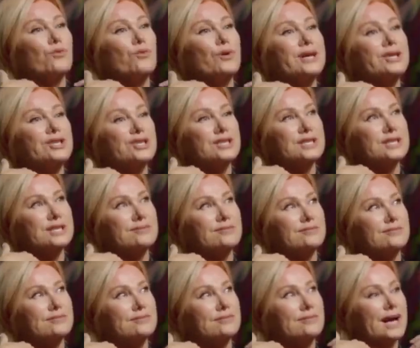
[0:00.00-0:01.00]
We just
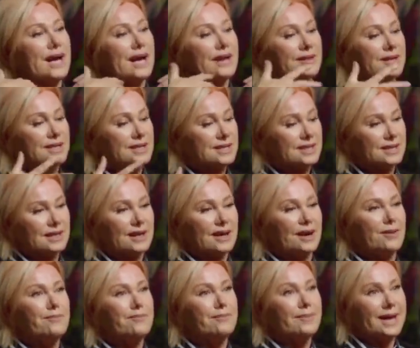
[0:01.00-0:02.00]
had this
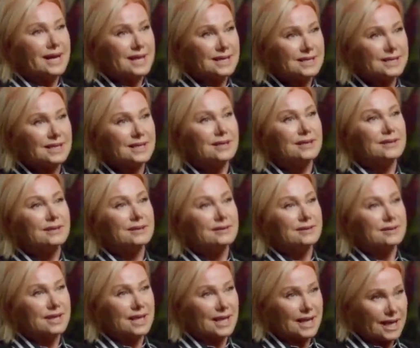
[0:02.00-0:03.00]

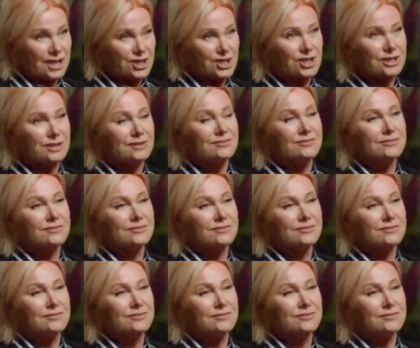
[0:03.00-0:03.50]
amazing connection.